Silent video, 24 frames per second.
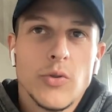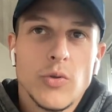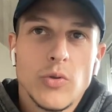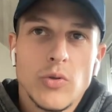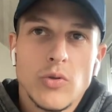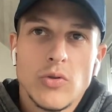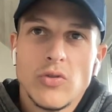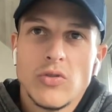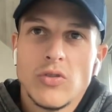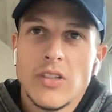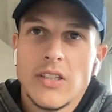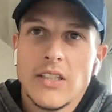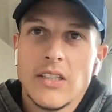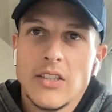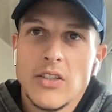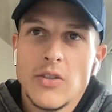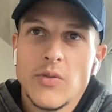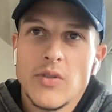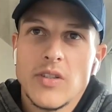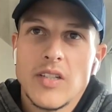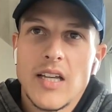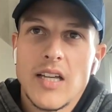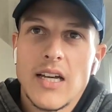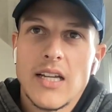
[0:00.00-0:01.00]
fuel and
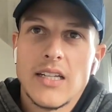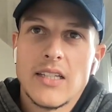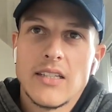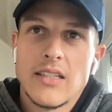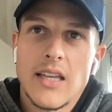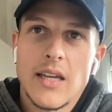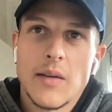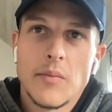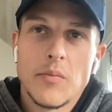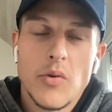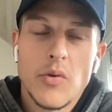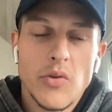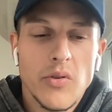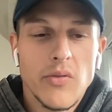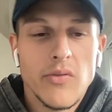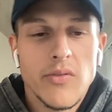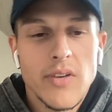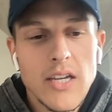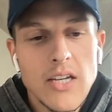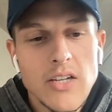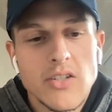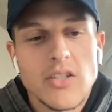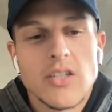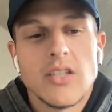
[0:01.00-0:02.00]
use that as like
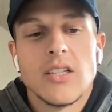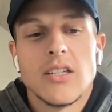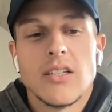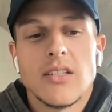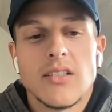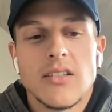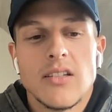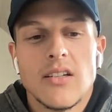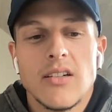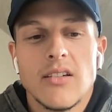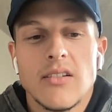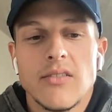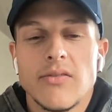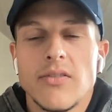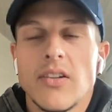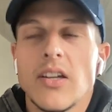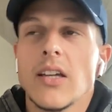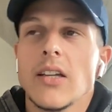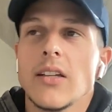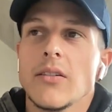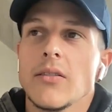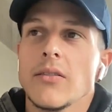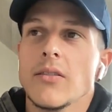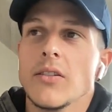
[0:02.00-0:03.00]
motivation and stuff
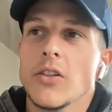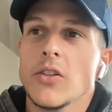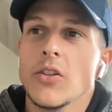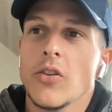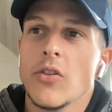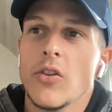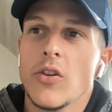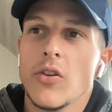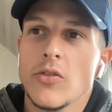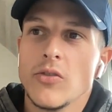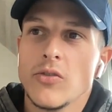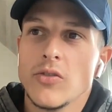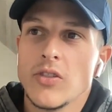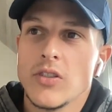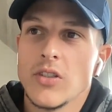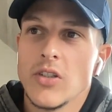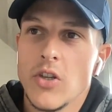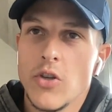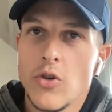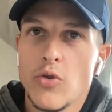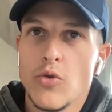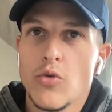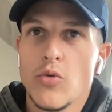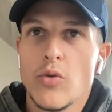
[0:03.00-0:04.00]
and you know those
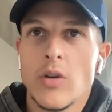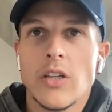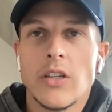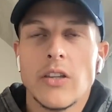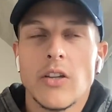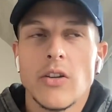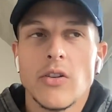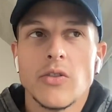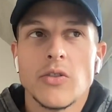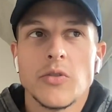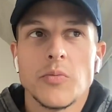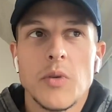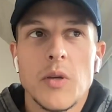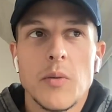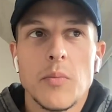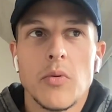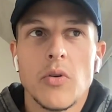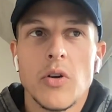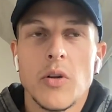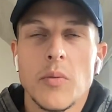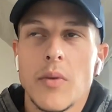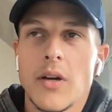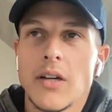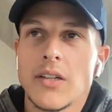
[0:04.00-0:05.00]
you and those
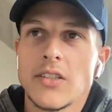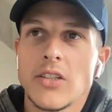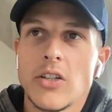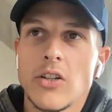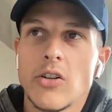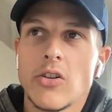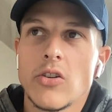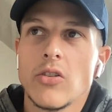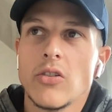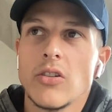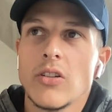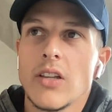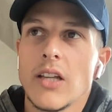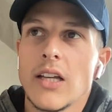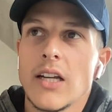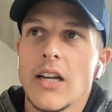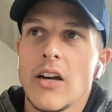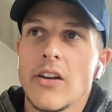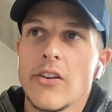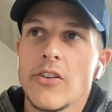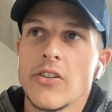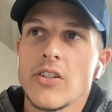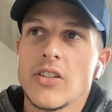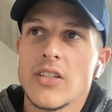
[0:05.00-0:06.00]
people in my circle and that
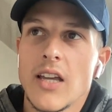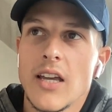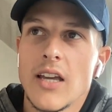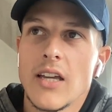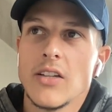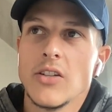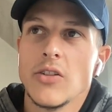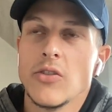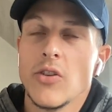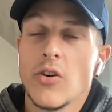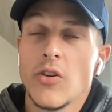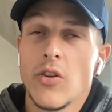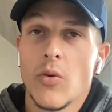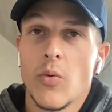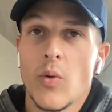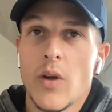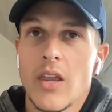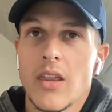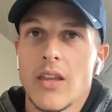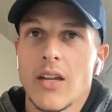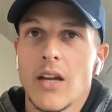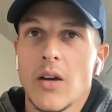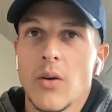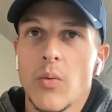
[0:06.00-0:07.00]
understand you know the
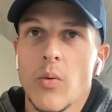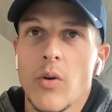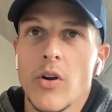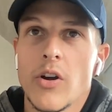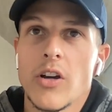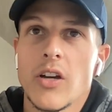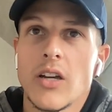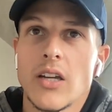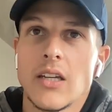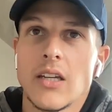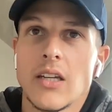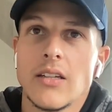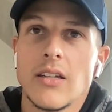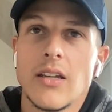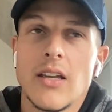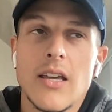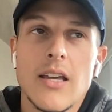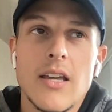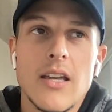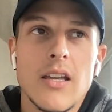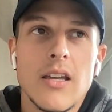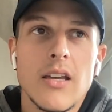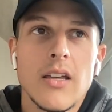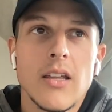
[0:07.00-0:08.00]
way that i work and
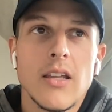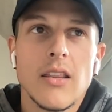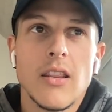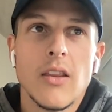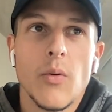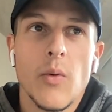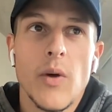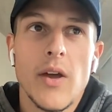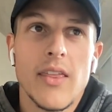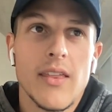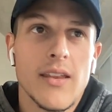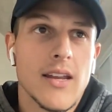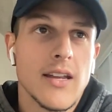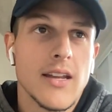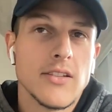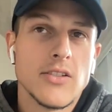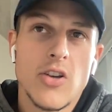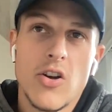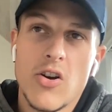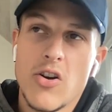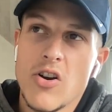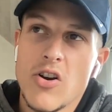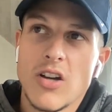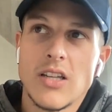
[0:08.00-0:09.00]
the way that i
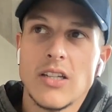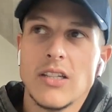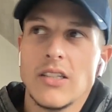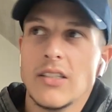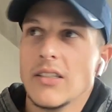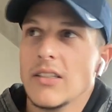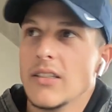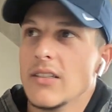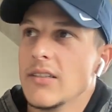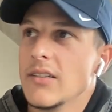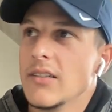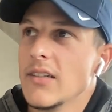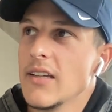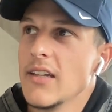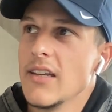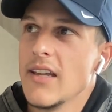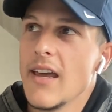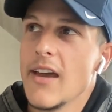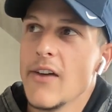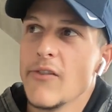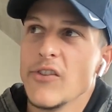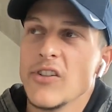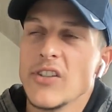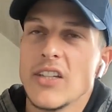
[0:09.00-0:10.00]
talk and
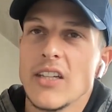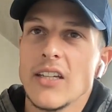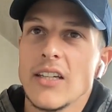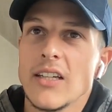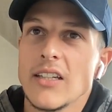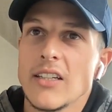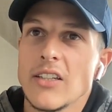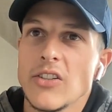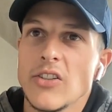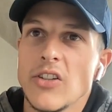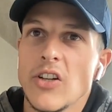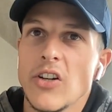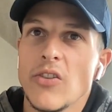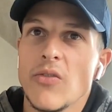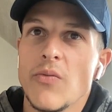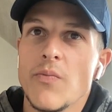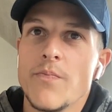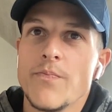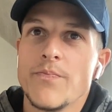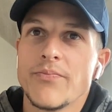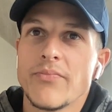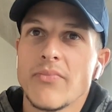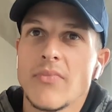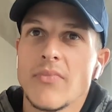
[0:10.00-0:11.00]
everything you know
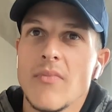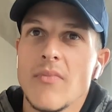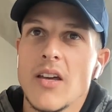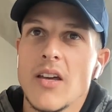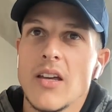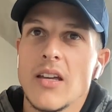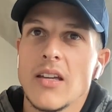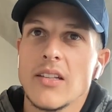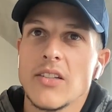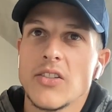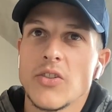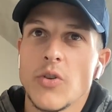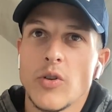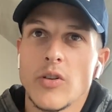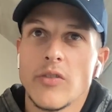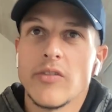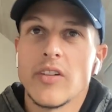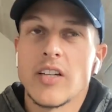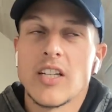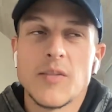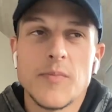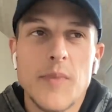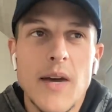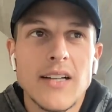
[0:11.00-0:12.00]
and sort
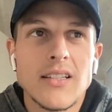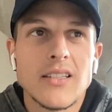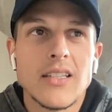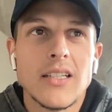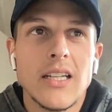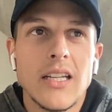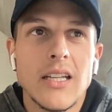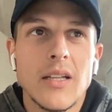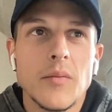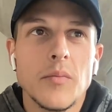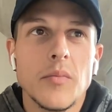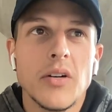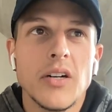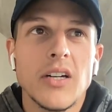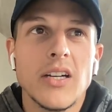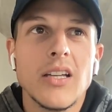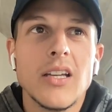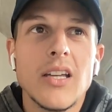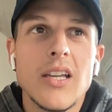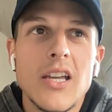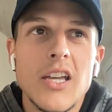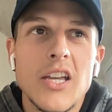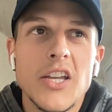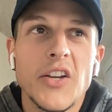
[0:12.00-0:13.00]
of expected it
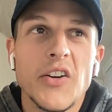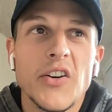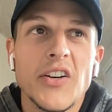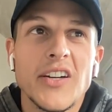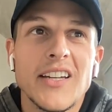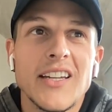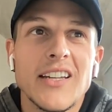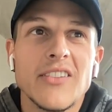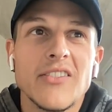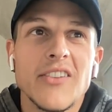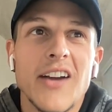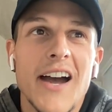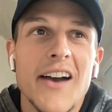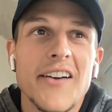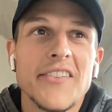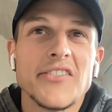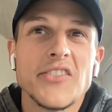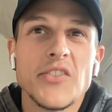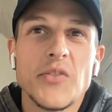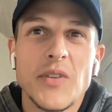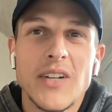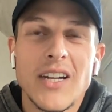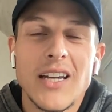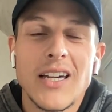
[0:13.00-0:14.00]
but you know it,
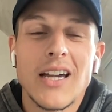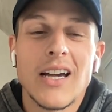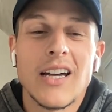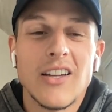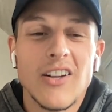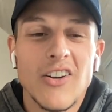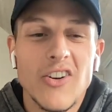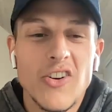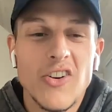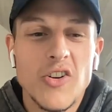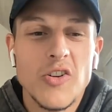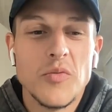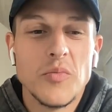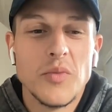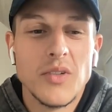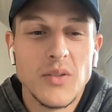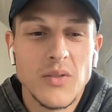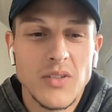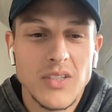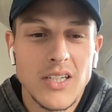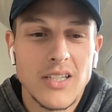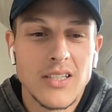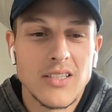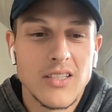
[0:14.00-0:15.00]
after when i got home
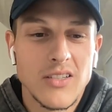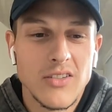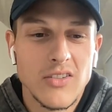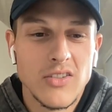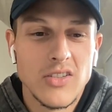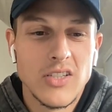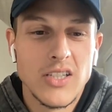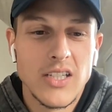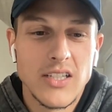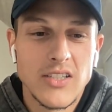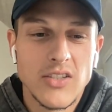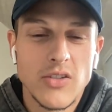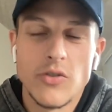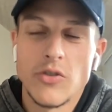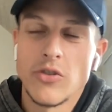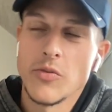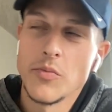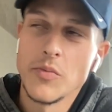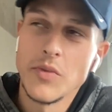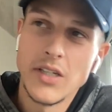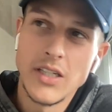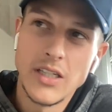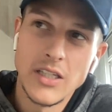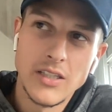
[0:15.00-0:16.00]
and when i saw like
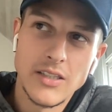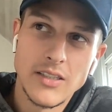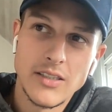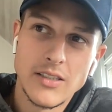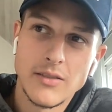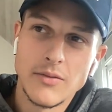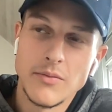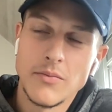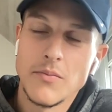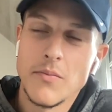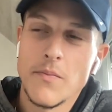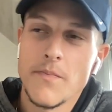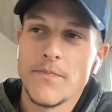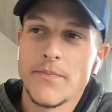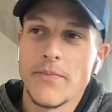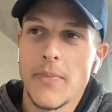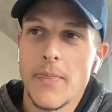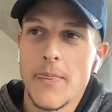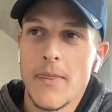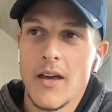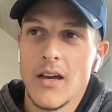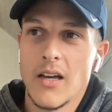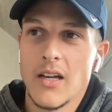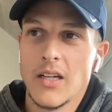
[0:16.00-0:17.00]
social media
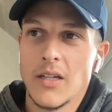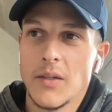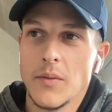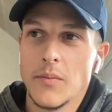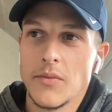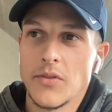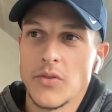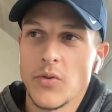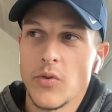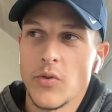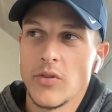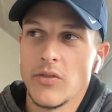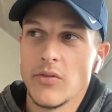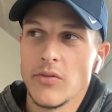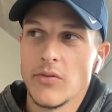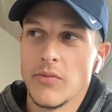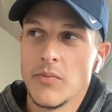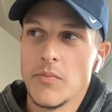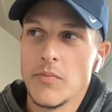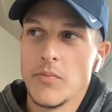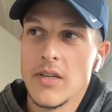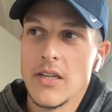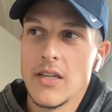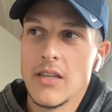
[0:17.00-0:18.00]
um, sort of
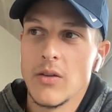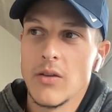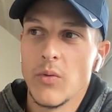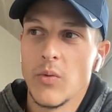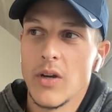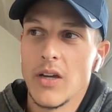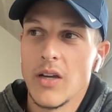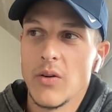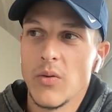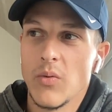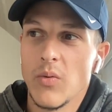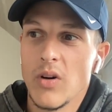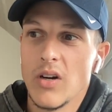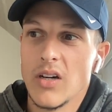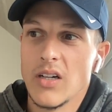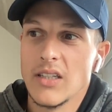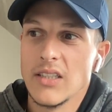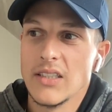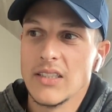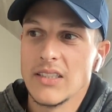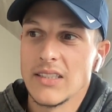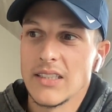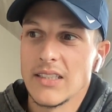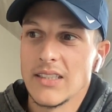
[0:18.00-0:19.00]
be the way it
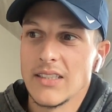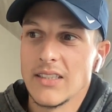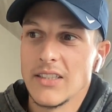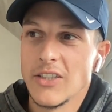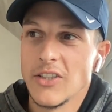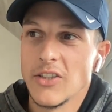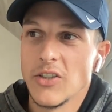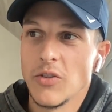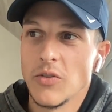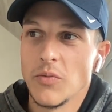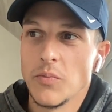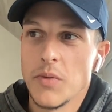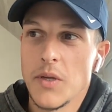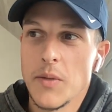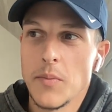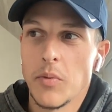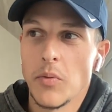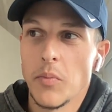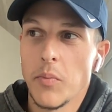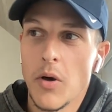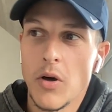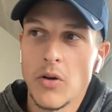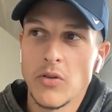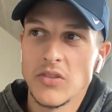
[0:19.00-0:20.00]
was and you know
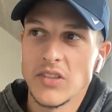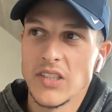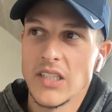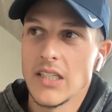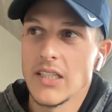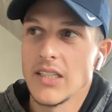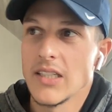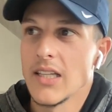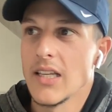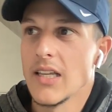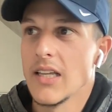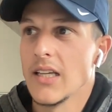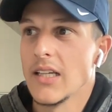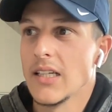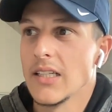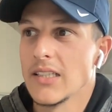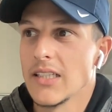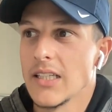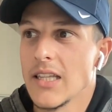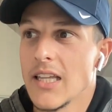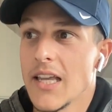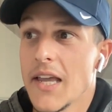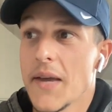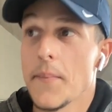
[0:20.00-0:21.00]
people post these
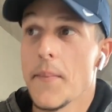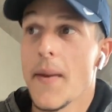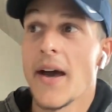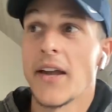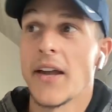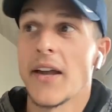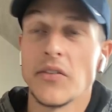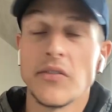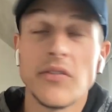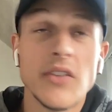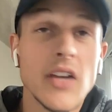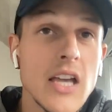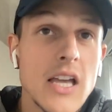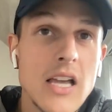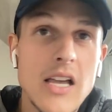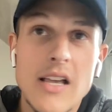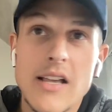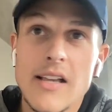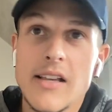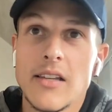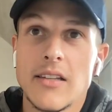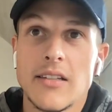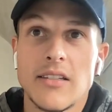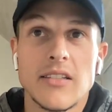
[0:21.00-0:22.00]
things and the amount of
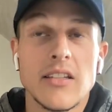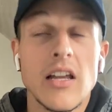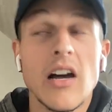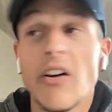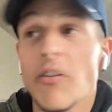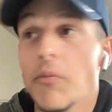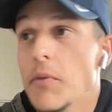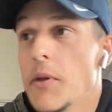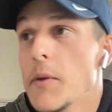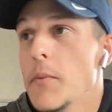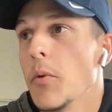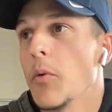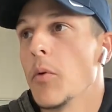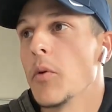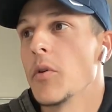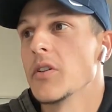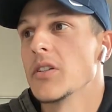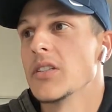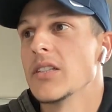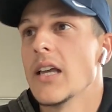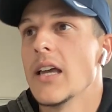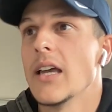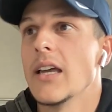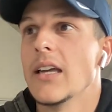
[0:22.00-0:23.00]
stuff people
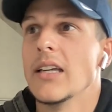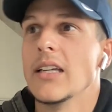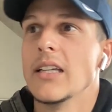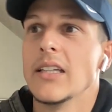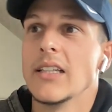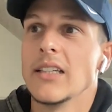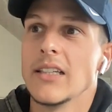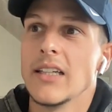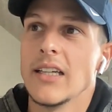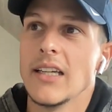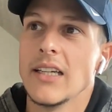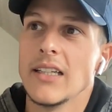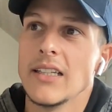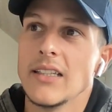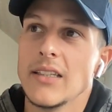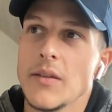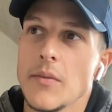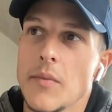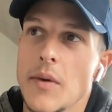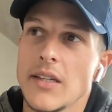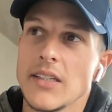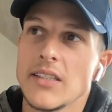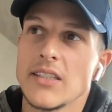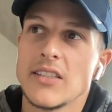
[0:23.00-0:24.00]
were saying
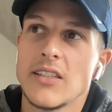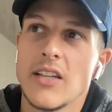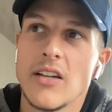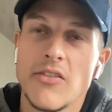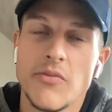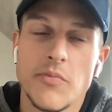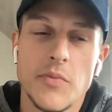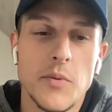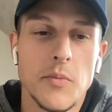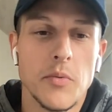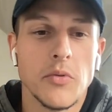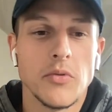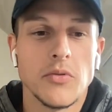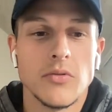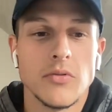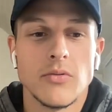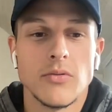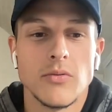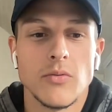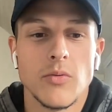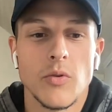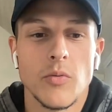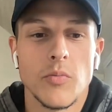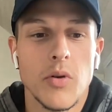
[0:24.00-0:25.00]
and the amount of stuff
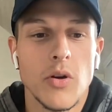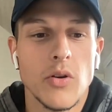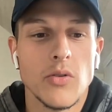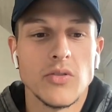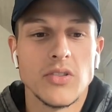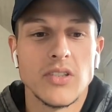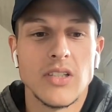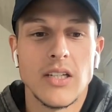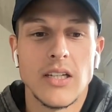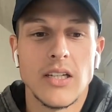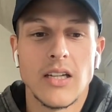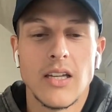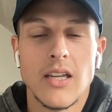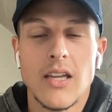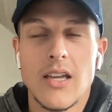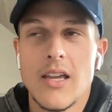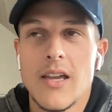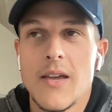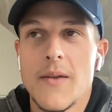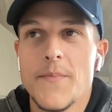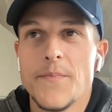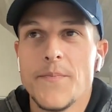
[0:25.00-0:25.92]
people were posting